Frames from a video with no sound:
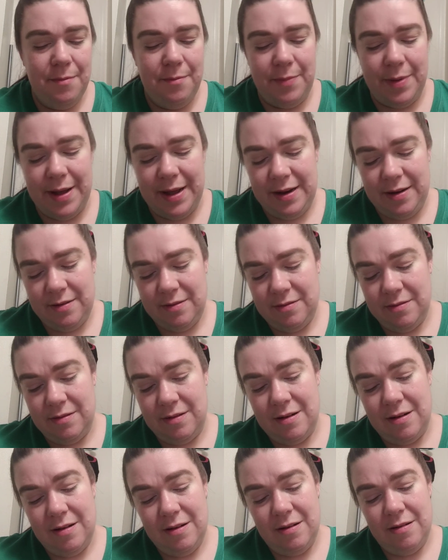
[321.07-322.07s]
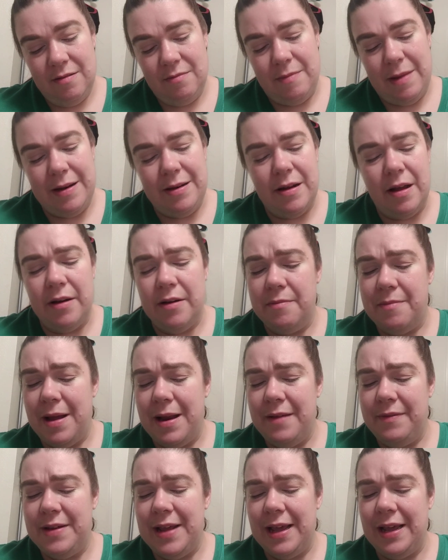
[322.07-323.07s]
But my daughter might
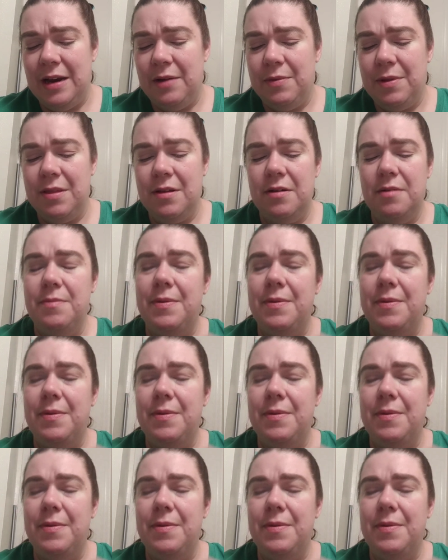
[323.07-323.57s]
have taken it with her,